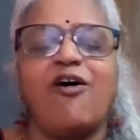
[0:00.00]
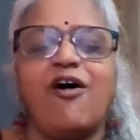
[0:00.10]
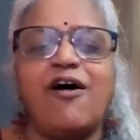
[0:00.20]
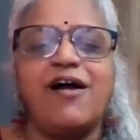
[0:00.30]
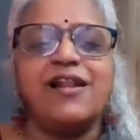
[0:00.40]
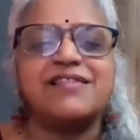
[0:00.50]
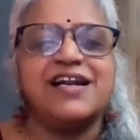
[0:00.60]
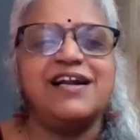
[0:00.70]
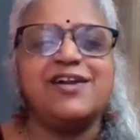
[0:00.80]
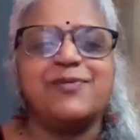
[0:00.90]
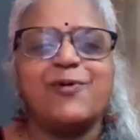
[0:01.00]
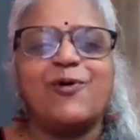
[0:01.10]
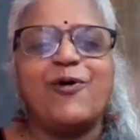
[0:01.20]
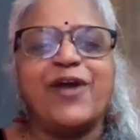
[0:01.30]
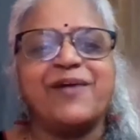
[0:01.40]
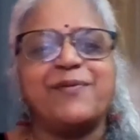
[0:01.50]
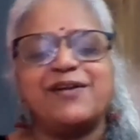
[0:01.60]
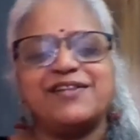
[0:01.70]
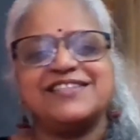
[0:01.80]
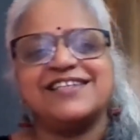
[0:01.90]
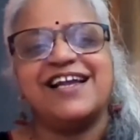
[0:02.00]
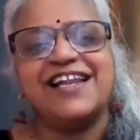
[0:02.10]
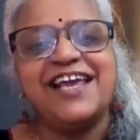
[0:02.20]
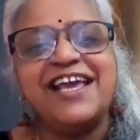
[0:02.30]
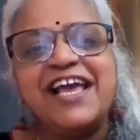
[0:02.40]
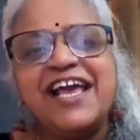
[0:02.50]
all thrilled going over the journey,